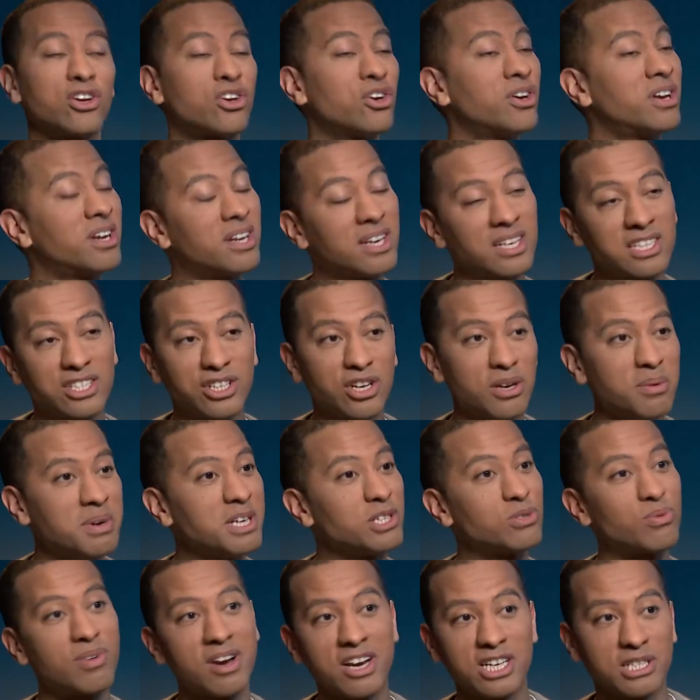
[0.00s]
good at it. Do you know what I mean?
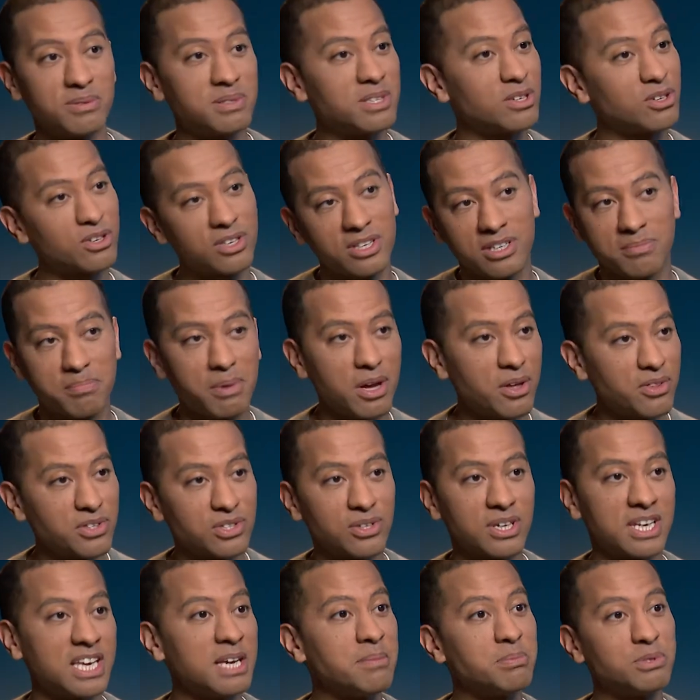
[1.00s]
It's rare to be so good at both, so
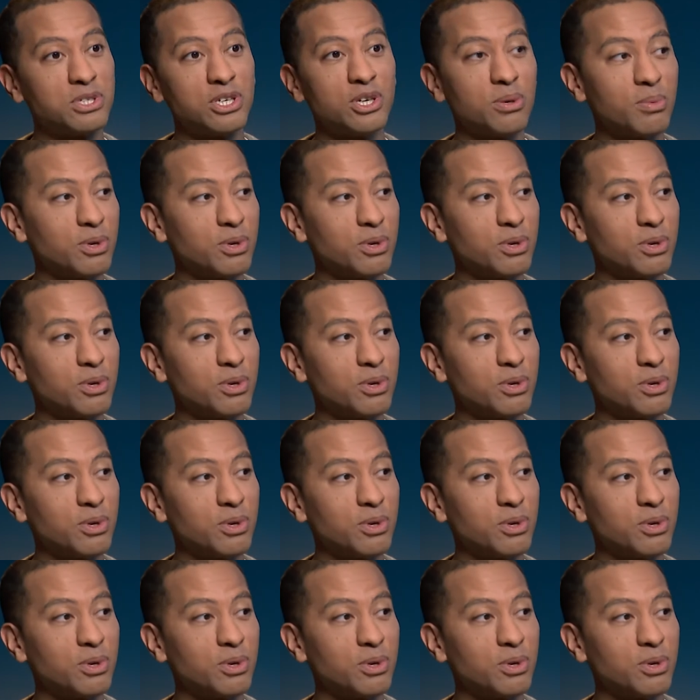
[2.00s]
keep doing